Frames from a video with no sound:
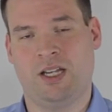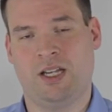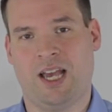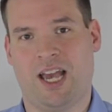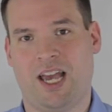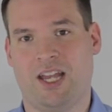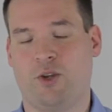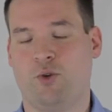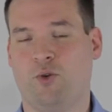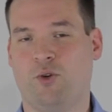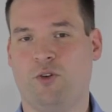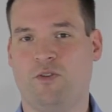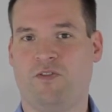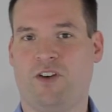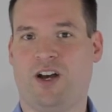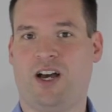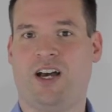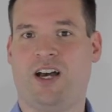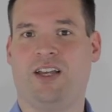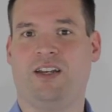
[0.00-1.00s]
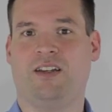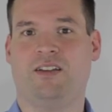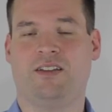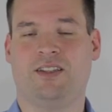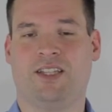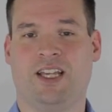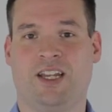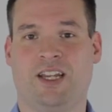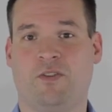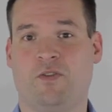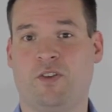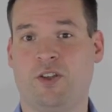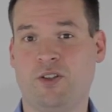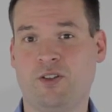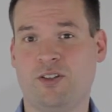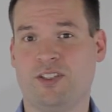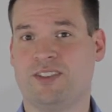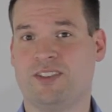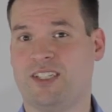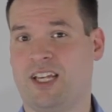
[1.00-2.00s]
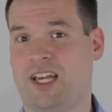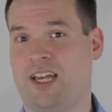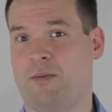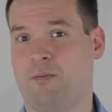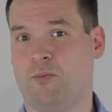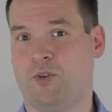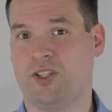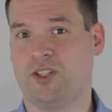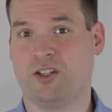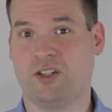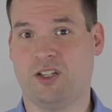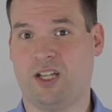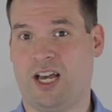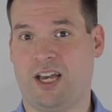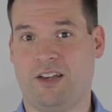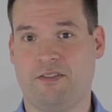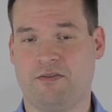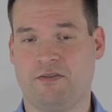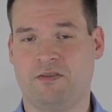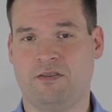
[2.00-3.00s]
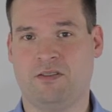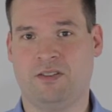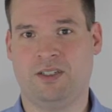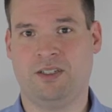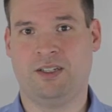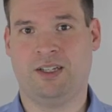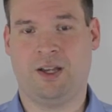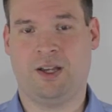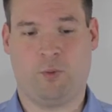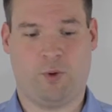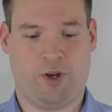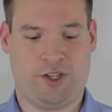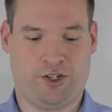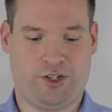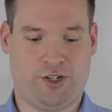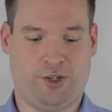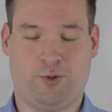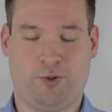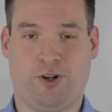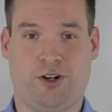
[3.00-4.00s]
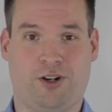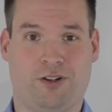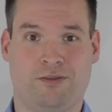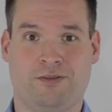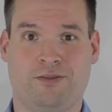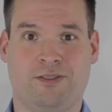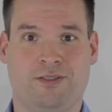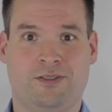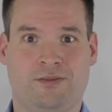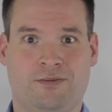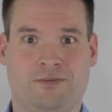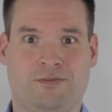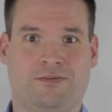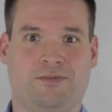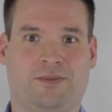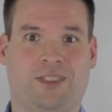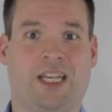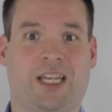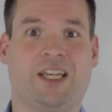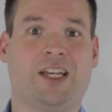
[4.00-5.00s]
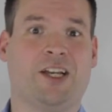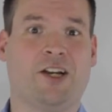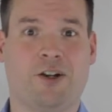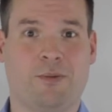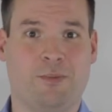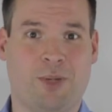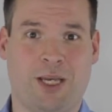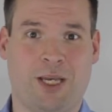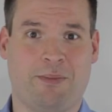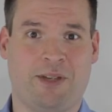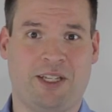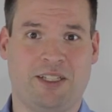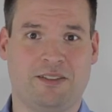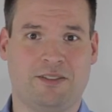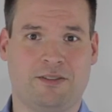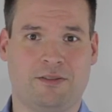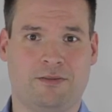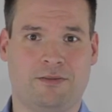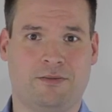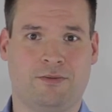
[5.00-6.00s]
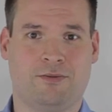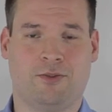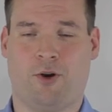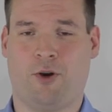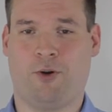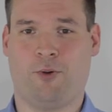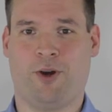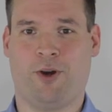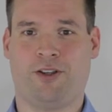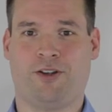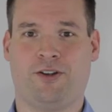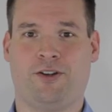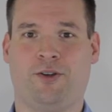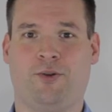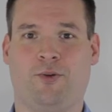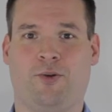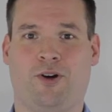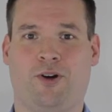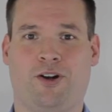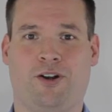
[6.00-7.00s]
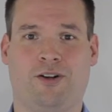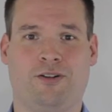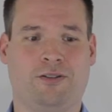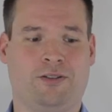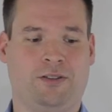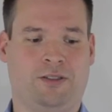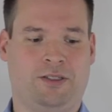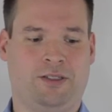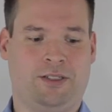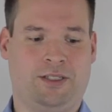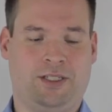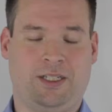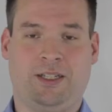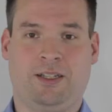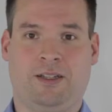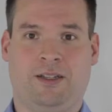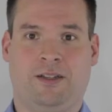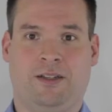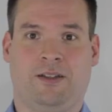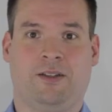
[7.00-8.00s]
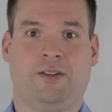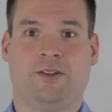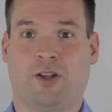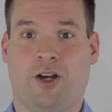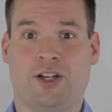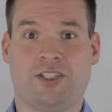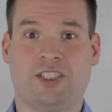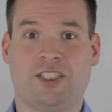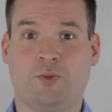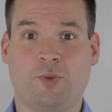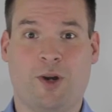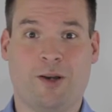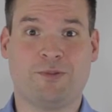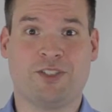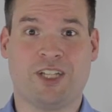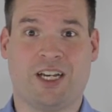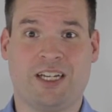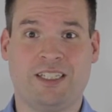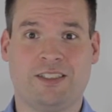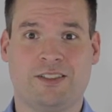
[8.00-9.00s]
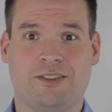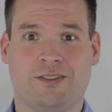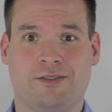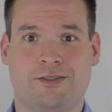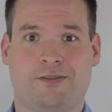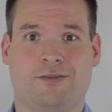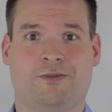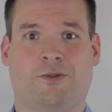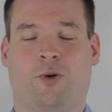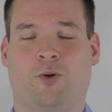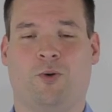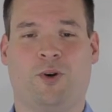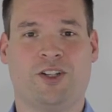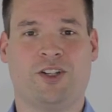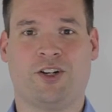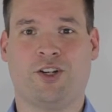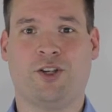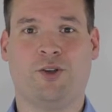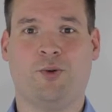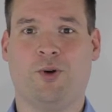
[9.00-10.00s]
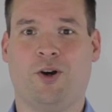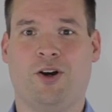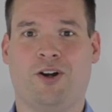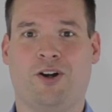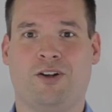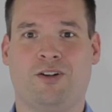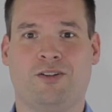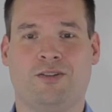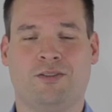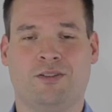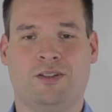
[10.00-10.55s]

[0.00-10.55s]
And you will find that if you do the same with your life, whether you are taking care of babies or whether you are launching websites or whether you are